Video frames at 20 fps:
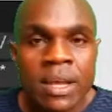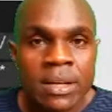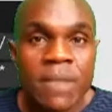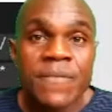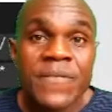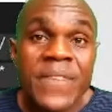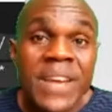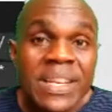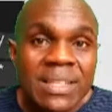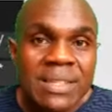
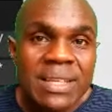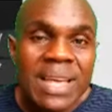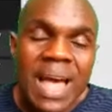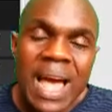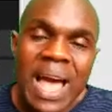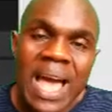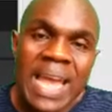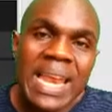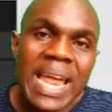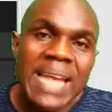The first
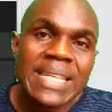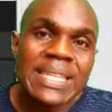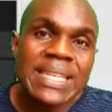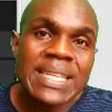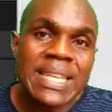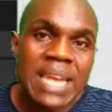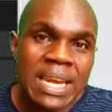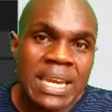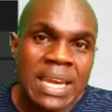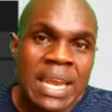
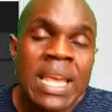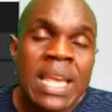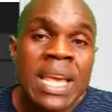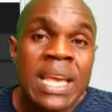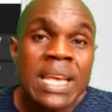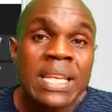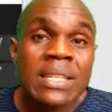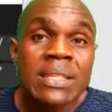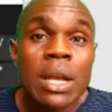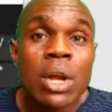highlighting
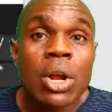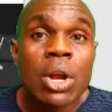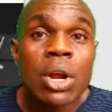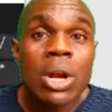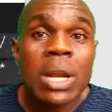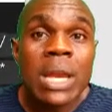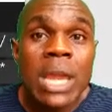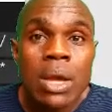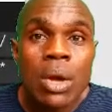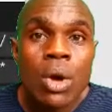technique is the
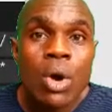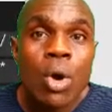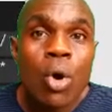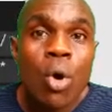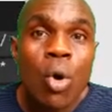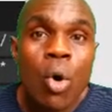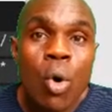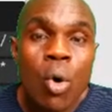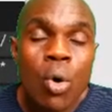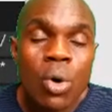click,
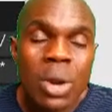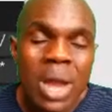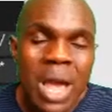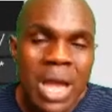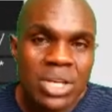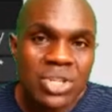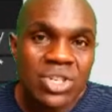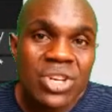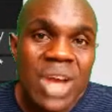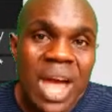hold,
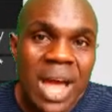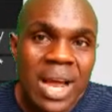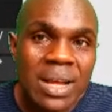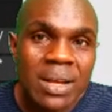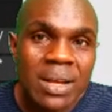and drag.